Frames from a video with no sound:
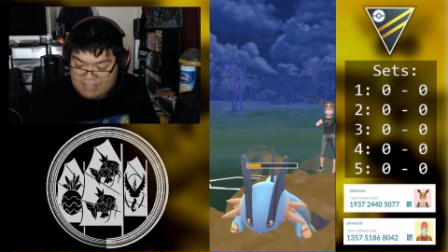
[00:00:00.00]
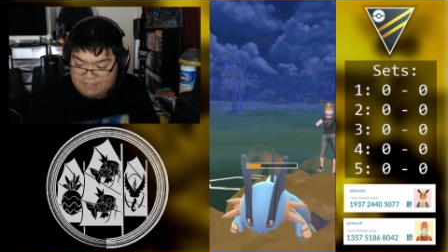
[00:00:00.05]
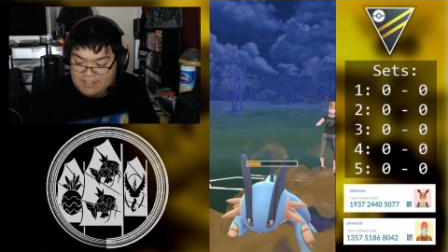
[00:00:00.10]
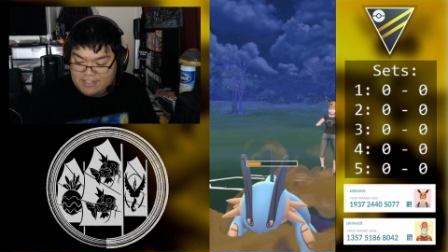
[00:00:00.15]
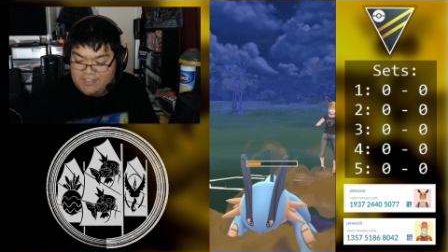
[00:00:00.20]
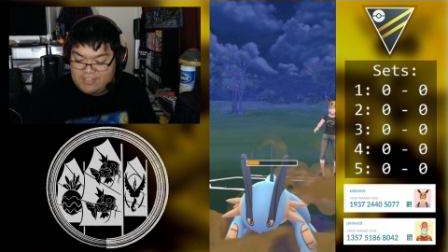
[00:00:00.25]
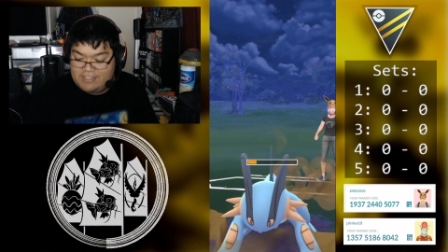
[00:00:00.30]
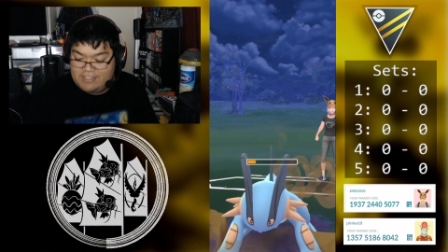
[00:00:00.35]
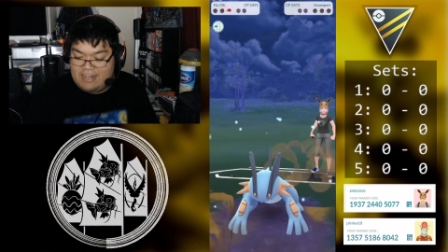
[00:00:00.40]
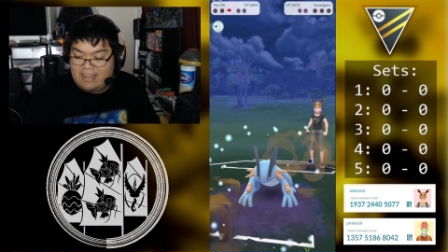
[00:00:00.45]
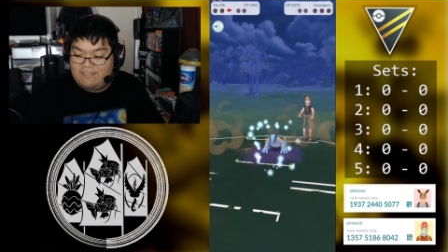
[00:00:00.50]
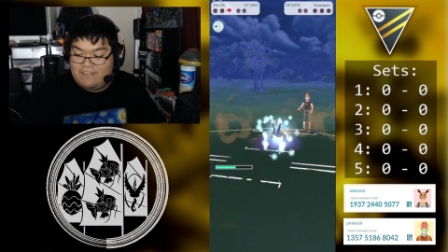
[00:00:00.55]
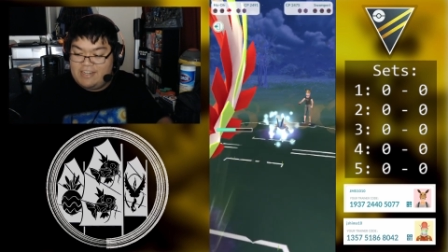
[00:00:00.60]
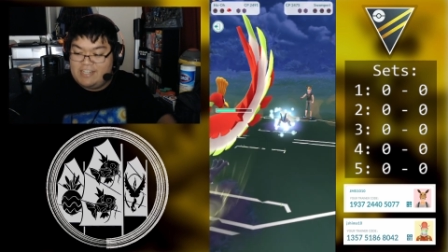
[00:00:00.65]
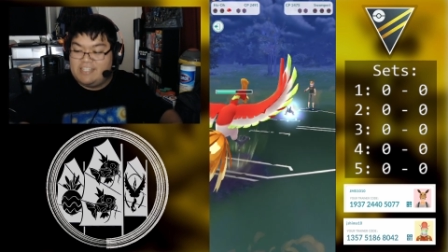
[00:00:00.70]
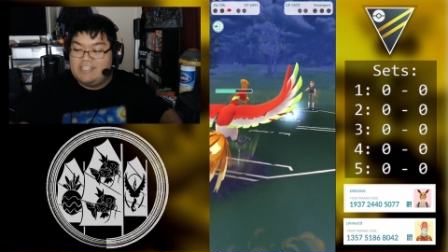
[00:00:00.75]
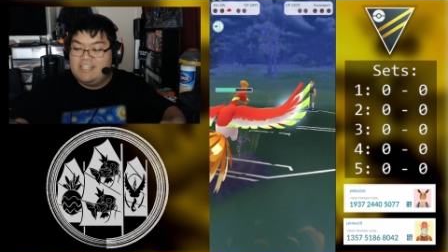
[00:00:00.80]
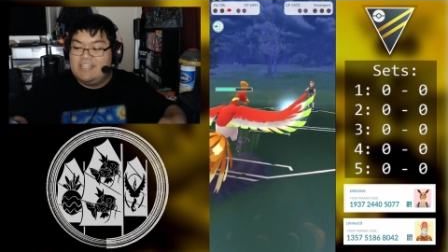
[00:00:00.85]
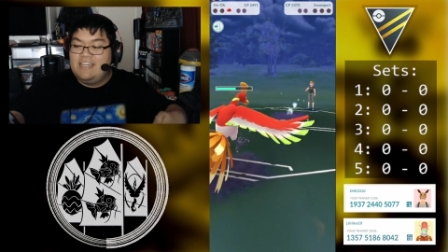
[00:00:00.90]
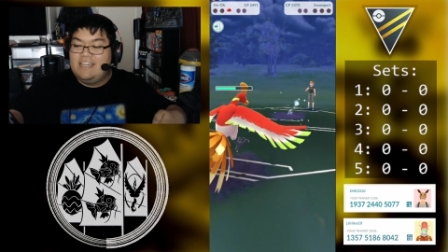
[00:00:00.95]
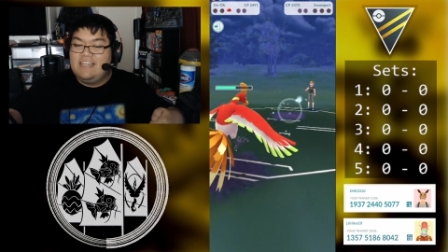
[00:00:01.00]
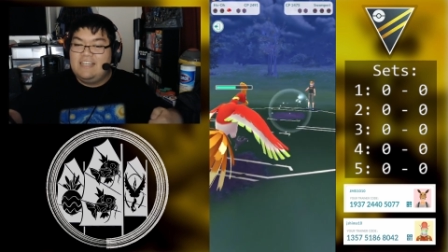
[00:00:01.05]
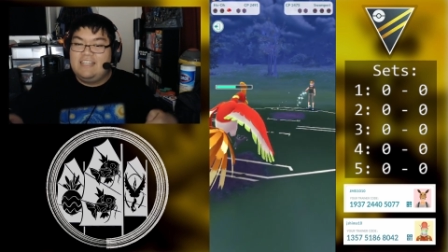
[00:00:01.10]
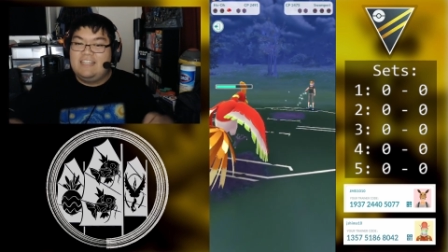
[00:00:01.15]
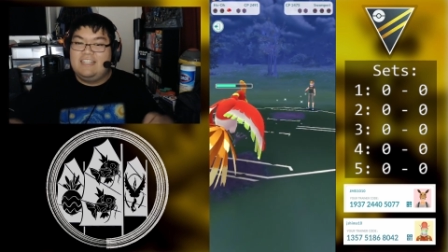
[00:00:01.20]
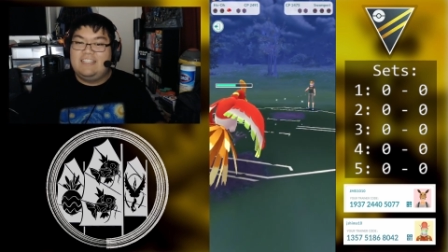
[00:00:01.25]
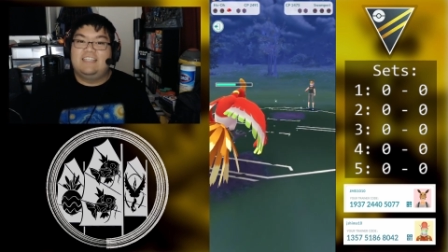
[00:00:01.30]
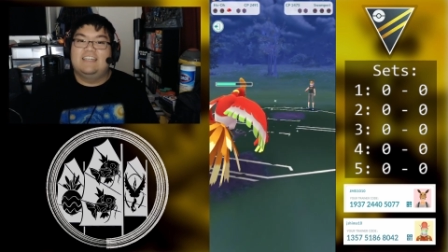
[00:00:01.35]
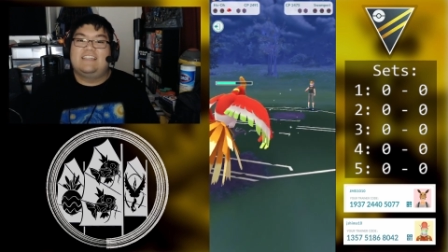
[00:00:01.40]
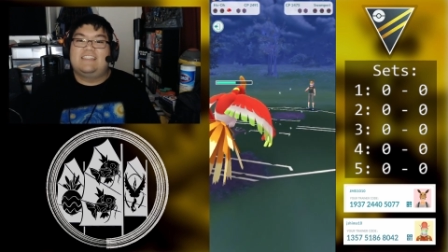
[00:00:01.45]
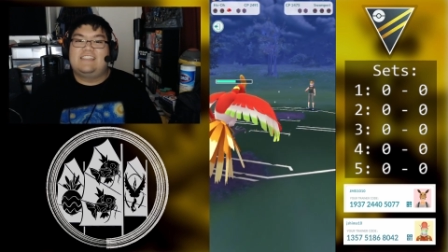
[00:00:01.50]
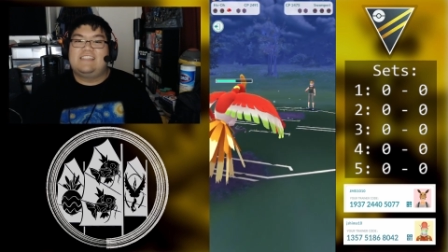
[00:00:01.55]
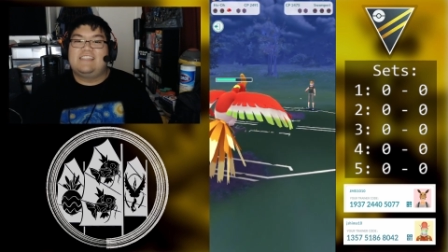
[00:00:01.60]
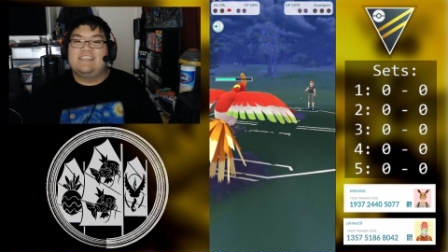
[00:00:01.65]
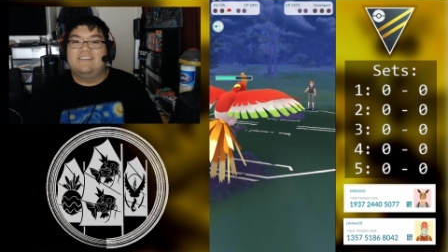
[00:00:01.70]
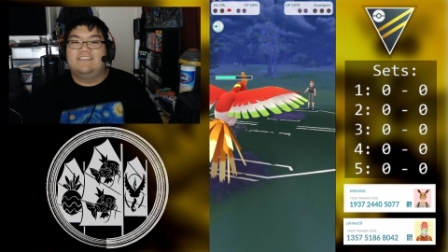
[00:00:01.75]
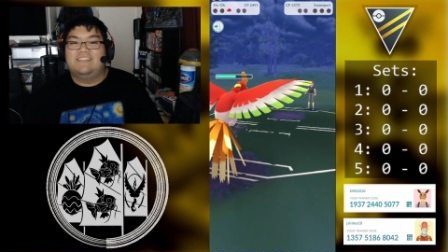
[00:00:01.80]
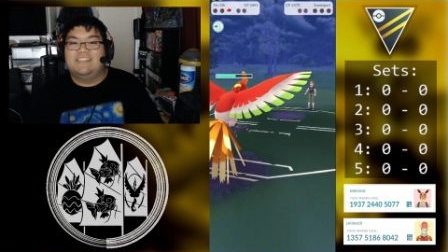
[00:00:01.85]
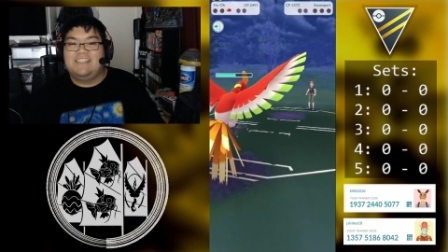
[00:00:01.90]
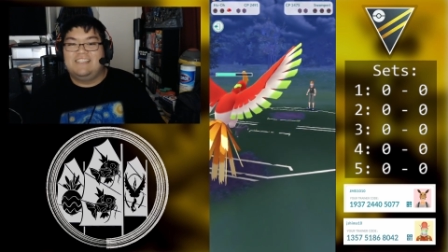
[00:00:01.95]
neutral damage to
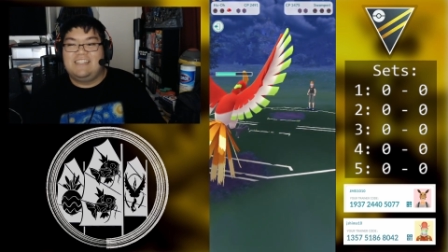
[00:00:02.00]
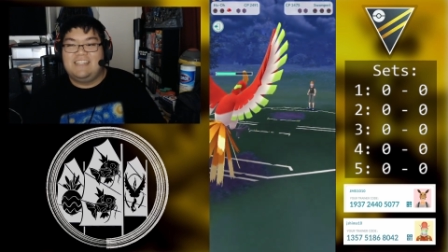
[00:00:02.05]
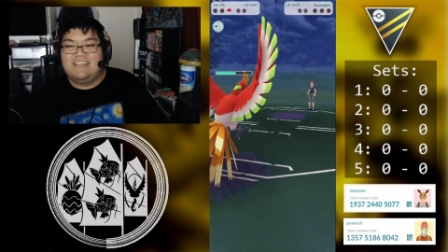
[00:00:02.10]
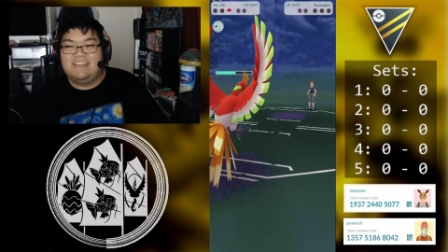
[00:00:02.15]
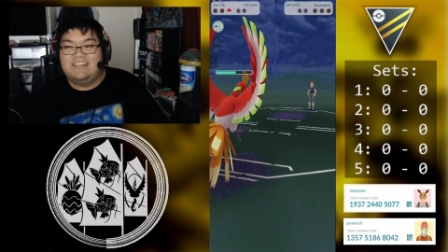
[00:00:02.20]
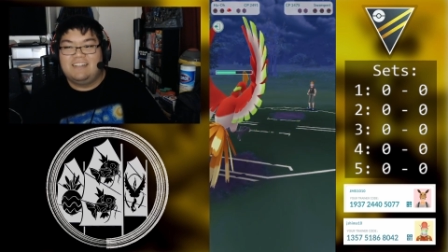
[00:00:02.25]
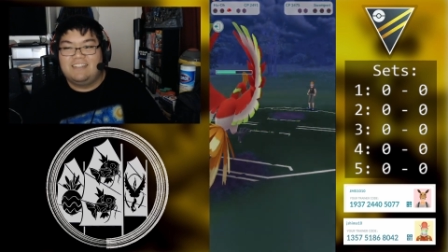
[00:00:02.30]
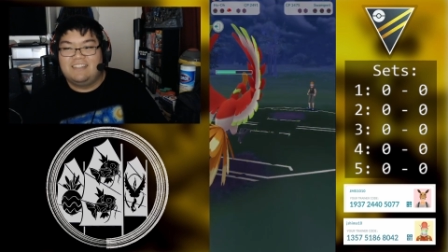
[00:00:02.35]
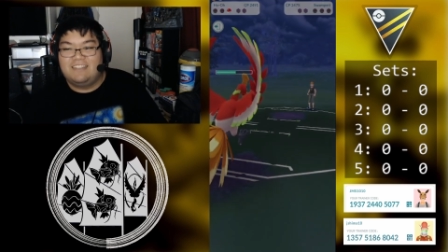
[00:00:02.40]
seal the deal.